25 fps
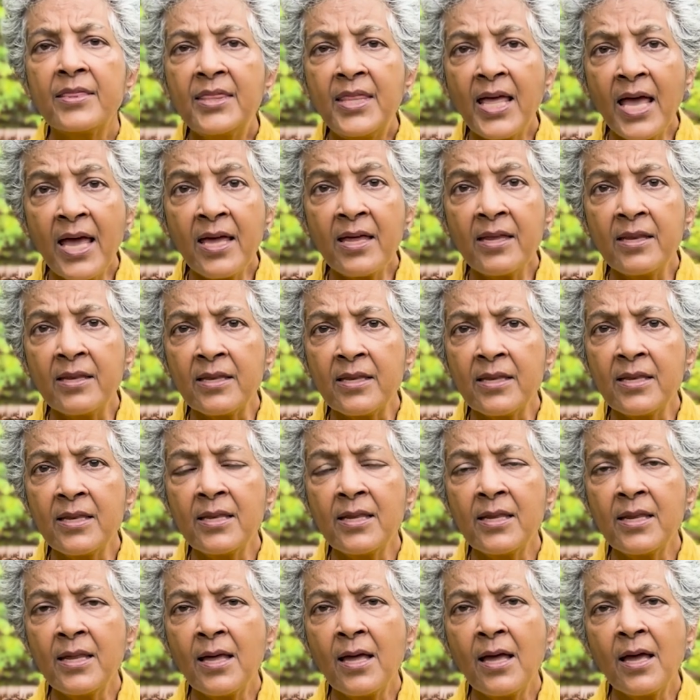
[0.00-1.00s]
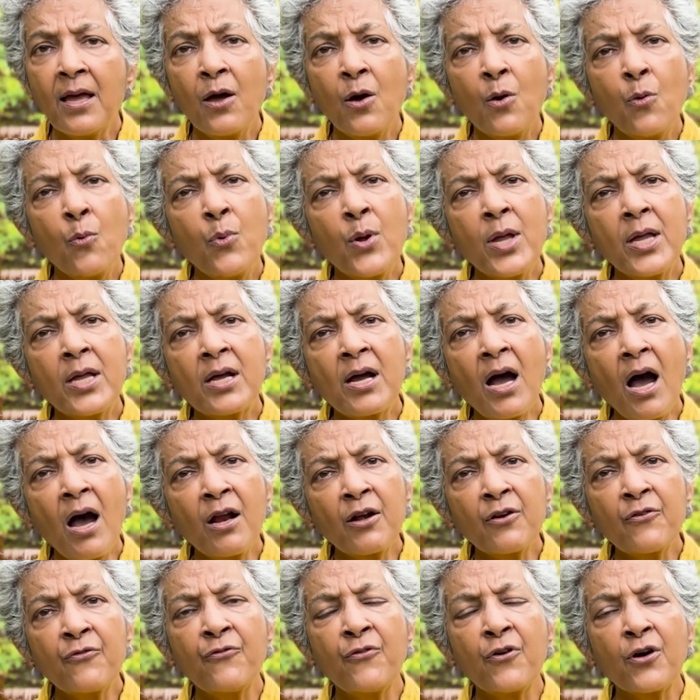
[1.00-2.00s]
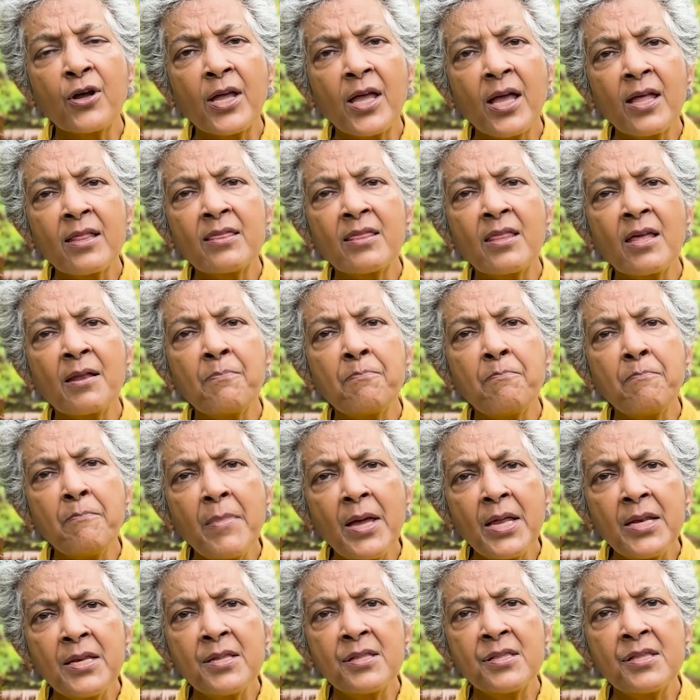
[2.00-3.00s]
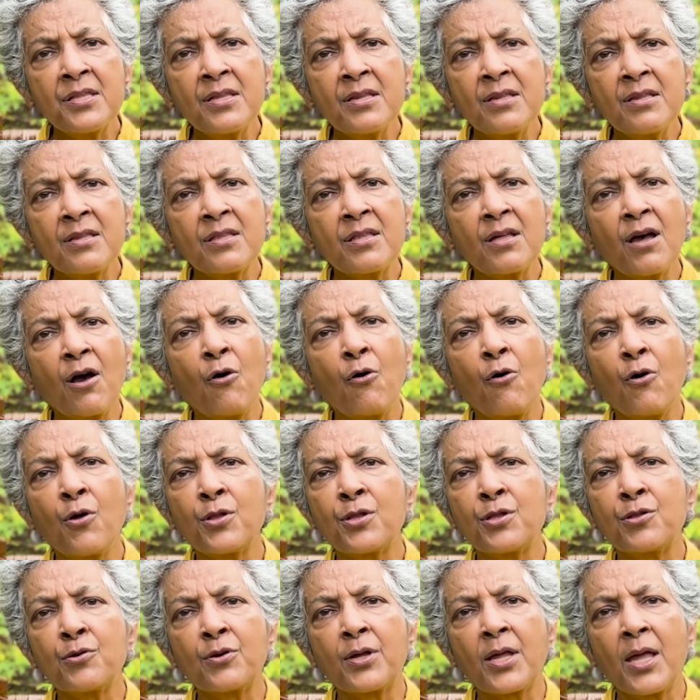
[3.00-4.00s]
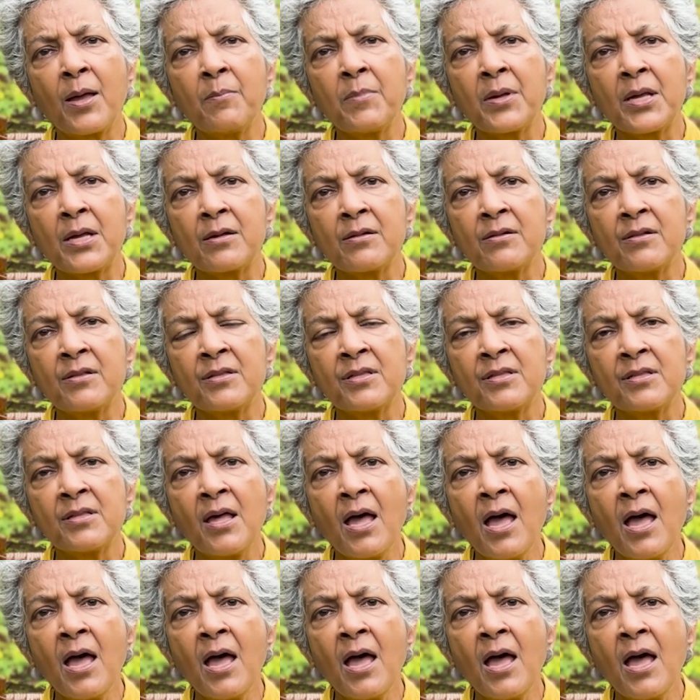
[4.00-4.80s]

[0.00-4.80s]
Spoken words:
Then we can't forget that medicines are also chemicals.